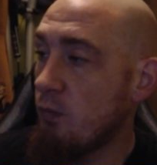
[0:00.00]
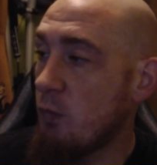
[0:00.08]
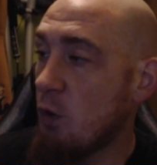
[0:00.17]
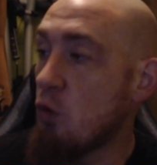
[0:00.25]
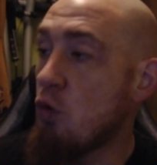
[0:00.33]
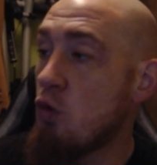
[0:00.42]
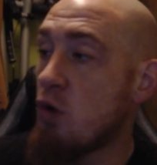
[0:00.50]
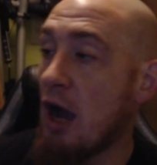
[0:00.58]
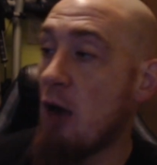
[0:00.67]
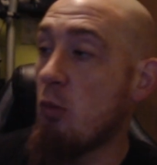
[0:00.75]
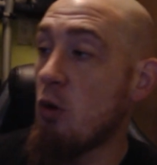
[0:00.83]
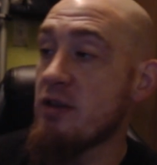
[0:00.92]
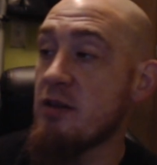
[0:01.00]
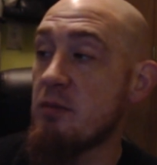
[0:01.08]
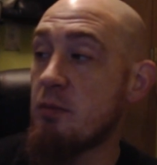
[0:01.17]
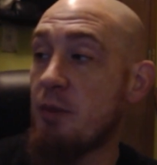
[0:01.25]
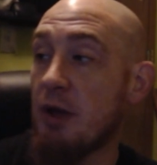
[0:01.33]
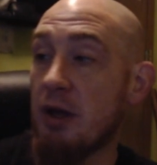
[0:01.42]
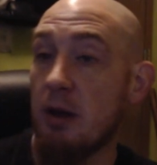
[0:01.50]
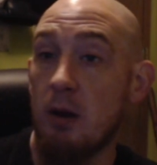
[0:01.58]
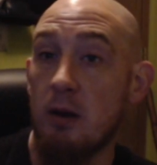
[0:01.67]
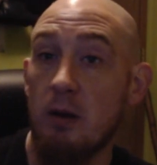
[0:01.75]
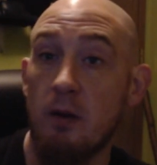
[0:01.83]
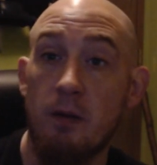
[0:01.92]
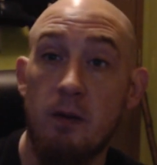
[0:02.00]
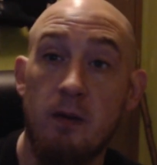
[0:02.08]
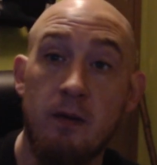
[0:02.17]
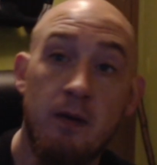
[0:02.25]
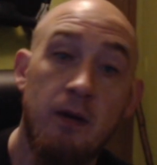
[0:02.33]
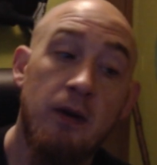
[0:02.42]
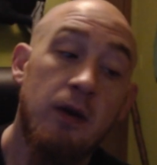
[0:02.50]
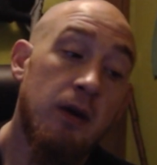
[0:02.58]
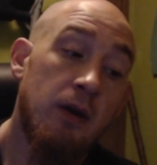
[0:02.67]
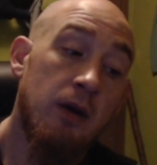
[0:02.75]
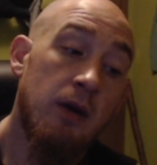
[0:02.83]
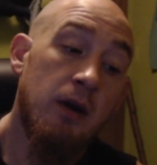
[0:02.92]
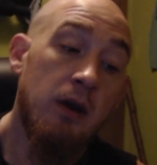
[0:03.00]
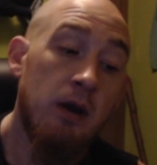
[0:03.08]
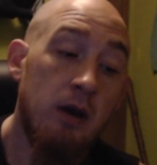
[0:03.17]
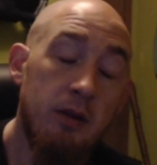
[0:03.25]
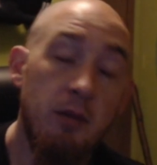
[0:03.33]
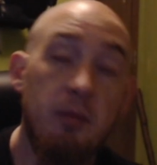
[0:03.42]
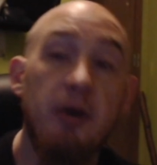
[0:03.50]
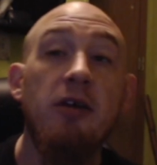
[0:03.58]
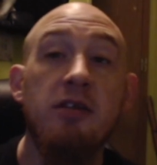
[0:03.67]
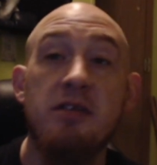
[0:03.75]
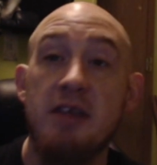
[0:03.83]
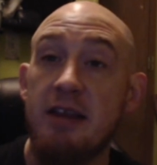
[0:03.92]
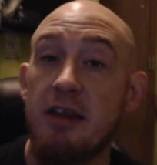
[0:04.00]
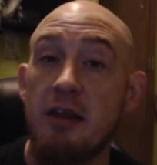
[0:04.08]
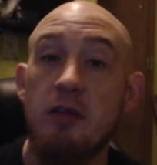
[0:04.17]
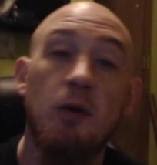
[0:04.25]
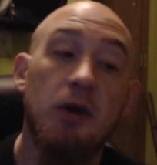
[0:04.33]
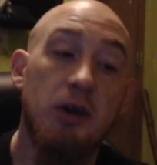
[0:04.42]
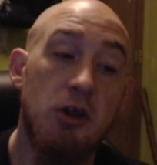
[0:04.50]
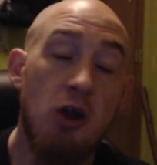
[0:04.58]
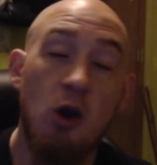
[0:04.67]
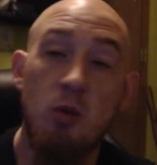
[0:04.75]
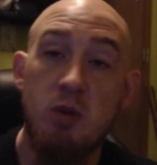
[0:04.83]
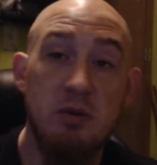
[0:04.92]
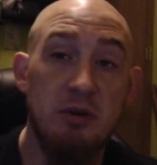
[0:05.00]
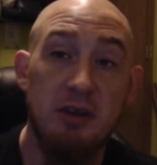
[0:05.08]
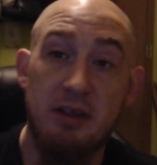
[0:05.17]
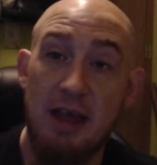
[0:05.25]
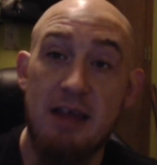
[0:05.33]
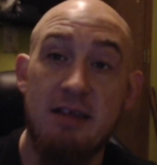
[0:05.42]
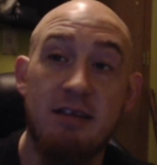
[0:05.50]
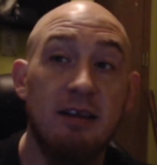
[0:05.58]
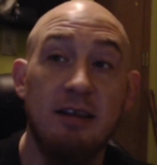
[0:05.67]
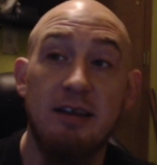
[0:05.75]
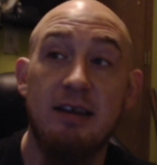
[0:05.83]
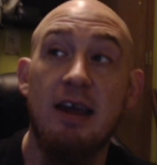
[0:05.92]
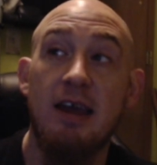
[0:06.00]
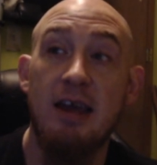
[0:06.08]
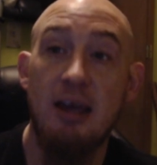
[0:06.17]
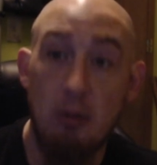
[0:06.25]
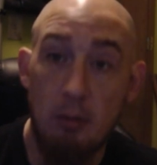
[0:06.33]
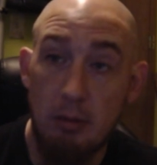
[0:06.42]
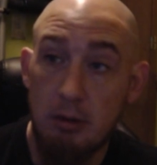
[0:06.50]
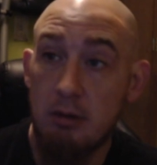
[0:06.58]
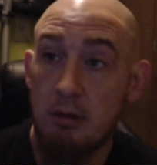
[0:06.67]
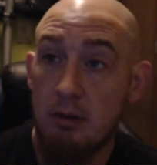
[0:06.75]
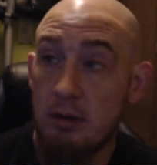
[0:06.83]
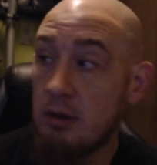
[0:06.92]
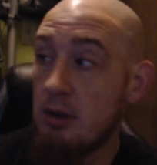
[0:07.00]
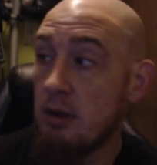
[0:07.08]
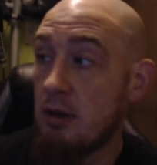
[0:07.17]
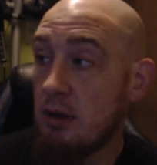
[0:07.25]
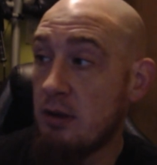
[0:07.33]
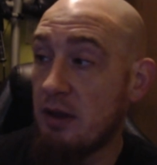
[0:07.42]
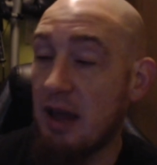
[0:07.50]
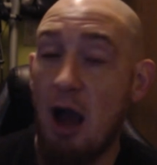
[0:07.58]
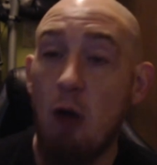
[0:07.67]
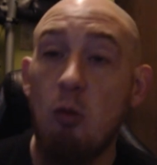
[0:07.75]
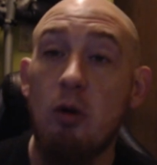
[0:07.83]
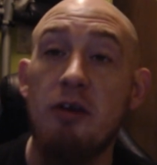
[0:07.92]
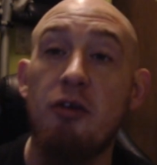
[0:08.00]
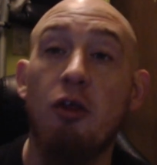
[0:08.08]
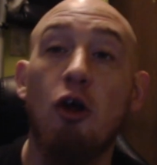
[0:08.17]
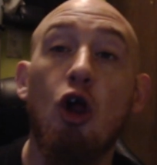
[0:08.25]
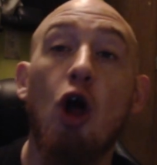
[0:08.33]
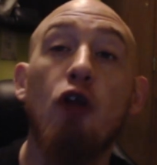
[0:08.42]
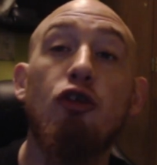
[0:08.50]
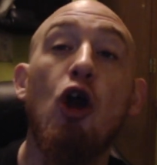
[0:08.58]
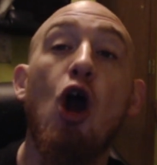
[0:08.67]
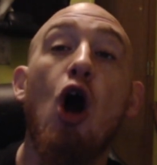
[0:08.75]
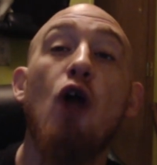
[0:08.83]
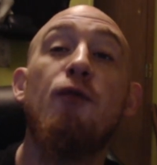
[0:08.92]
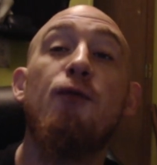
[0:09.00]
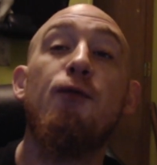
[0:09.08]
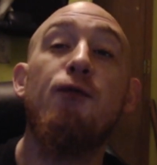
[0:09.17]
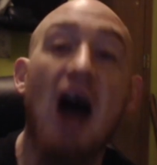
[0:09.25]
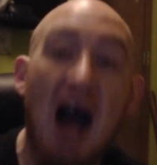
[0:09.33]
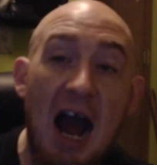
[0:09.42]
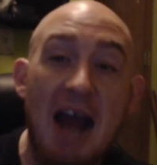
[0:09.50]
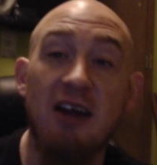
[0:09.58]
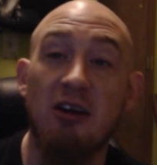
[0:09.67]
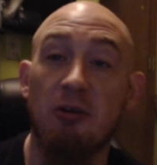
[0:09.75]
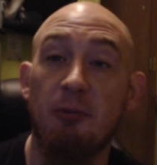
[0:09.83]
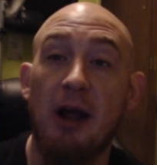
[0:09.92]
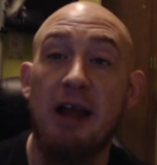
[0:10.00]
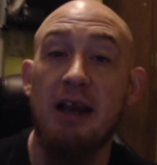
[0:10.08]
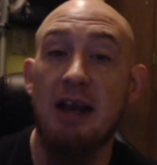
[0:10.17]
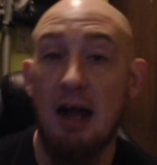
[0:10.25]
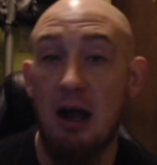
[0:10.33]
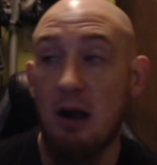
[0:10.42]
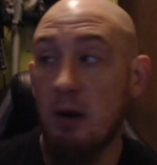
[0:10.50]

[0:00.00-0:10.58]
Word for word: Ooh, Cowboys and Bills. The Bills need this one to show people that they still a team. The Cowboys look like they're on fire right now.